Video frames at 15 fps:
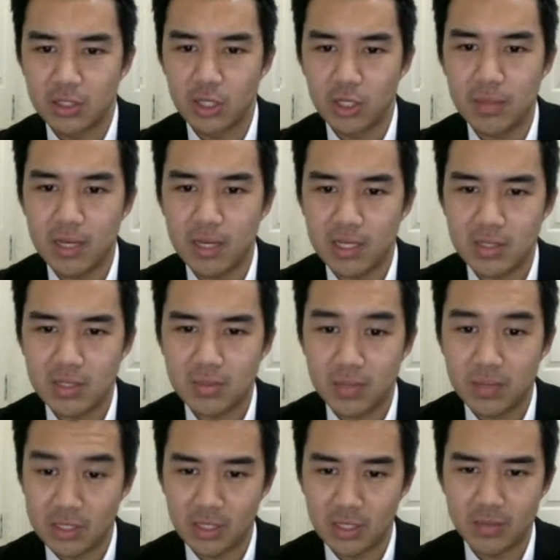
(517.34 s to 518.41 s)

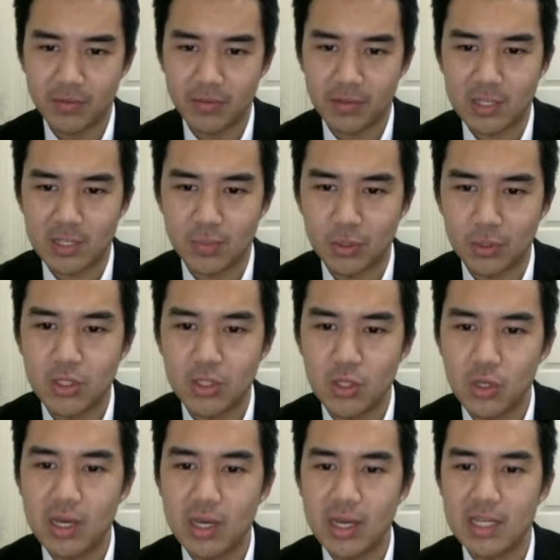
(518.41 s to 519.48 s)
In terms of exports,
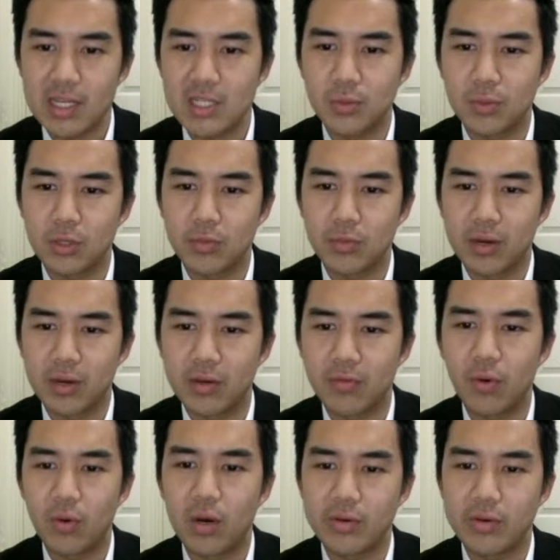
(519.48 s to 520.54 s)
UK exported around
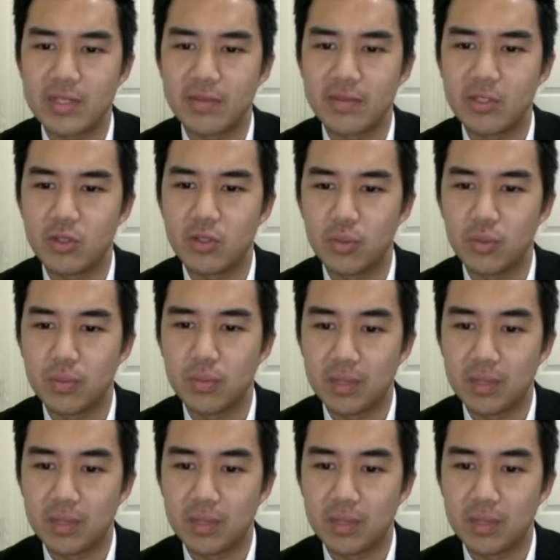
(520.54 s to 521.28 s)
472